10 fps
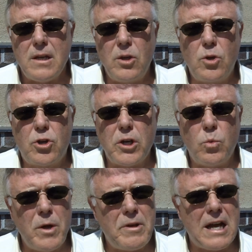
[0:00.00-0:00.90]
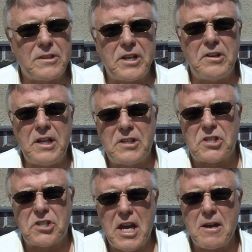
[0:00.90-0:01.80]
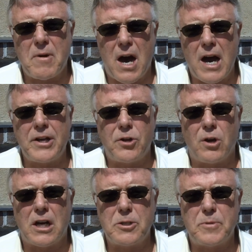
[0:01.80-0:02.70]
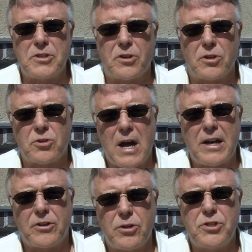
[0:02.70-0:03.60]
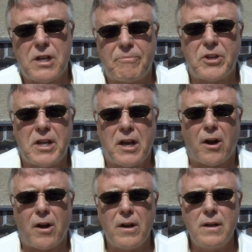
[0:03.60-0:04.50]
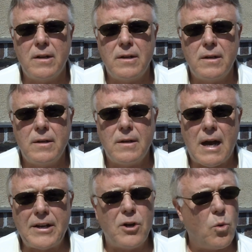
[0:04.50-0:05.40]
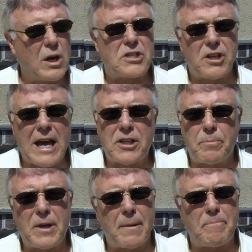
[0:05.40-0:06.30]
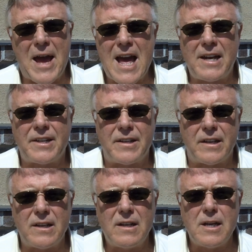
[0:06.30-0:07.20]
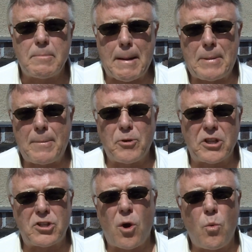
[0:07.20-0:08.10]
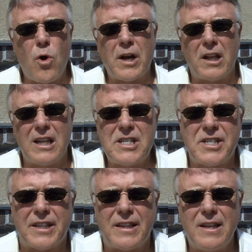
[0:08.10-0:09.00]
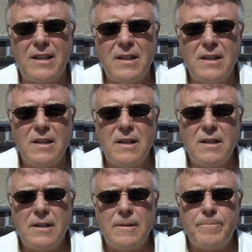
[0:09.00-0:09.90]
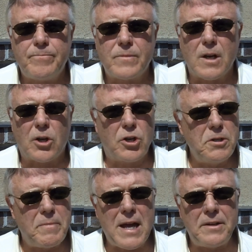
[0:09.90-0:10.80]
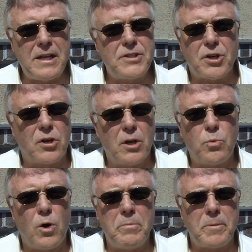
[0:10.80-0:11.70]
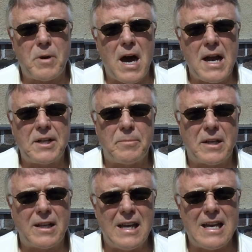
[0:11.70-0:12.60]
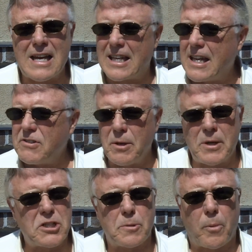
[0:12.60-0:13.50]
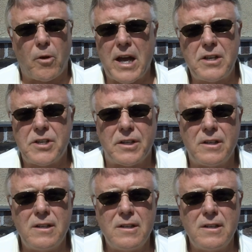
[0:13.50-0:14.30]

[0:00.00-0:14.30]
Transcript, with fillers: You good women out there need to stand behind your husbands that are trying to do something here. I know what it's like to be abandoned by people that don't want to listen. A good man needs a good woman behind him. It, it gives him inspiration.